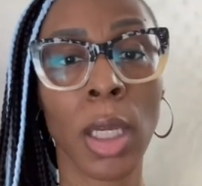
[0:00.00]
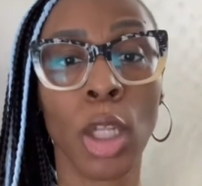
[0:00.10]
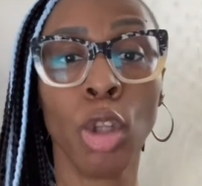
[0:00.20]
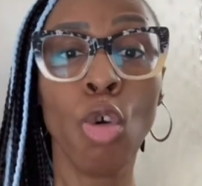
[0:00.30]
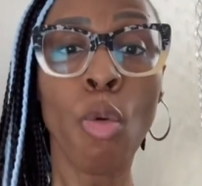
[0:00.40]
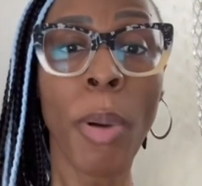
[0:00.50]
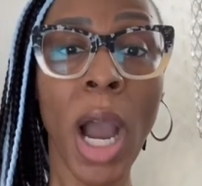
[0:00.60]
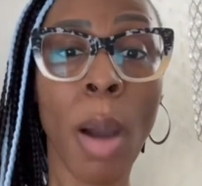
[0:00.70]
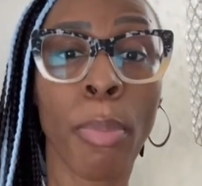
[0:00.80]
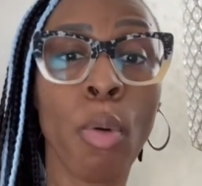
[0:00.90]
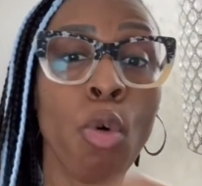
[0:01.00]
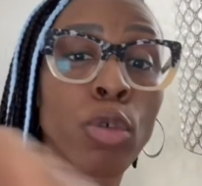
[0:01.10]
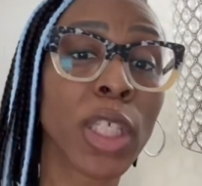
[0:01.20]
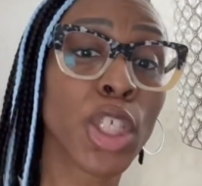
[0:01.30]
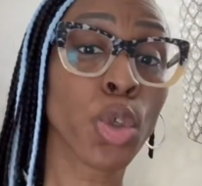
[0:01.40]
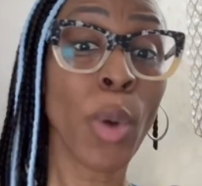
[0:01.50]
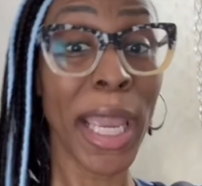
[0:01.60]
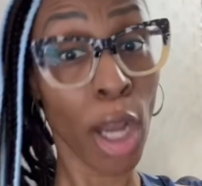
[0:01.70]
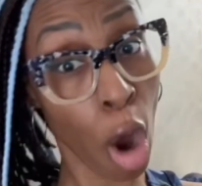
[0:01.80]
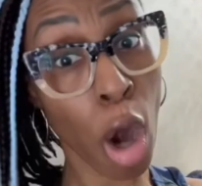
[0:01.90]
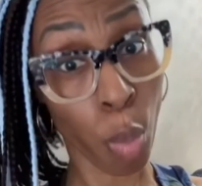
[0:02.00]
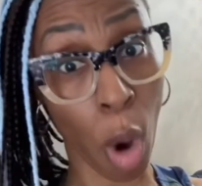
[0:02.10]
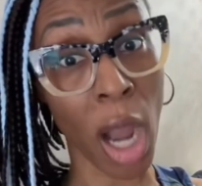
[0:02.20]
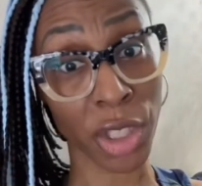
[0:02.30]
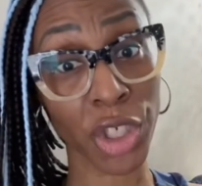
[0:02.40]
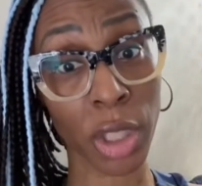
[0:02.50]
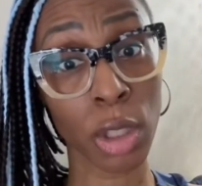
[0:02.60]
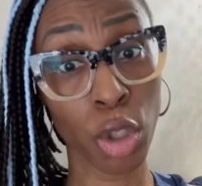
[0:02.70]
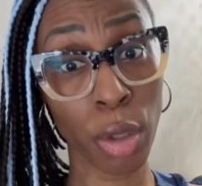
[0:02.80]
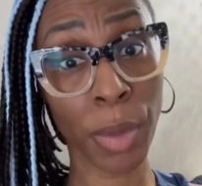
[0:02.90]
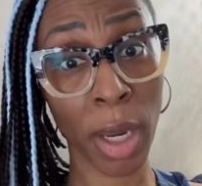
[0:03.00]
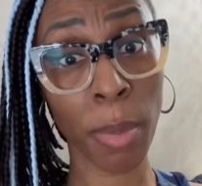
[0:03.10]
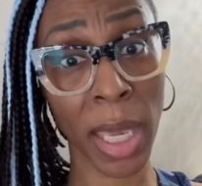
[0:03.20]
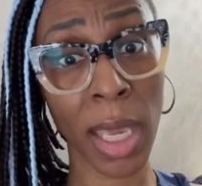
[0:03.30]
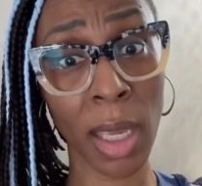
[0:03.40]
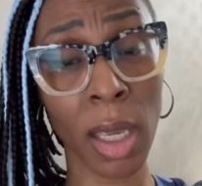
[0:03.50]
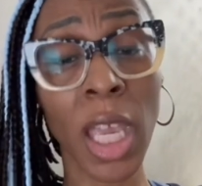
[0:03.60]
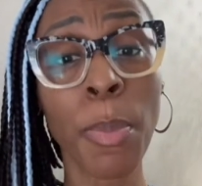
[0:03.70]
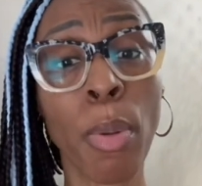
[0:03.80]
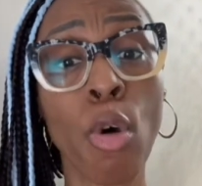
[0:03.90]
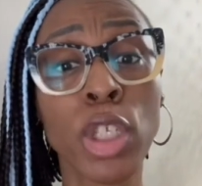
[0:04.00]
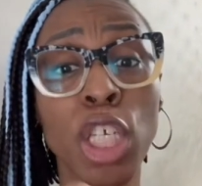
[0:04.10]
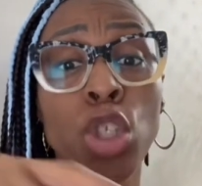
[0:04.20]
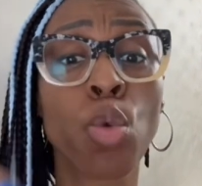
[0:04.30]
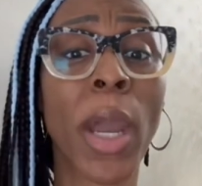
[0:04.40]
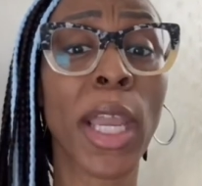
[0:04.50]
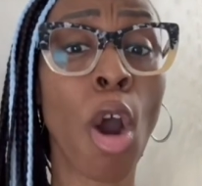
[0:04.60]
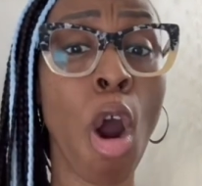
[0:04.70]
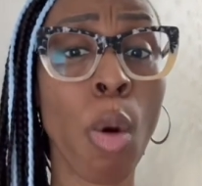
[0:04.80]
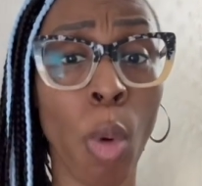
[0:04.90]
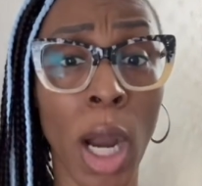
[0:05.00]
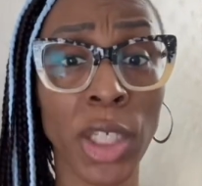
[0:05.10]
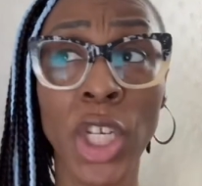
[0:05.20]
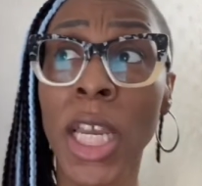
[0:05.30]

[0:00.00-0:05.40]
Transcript: Lupin pulls into a car wash. Do you hear me? He pulls into a car wash.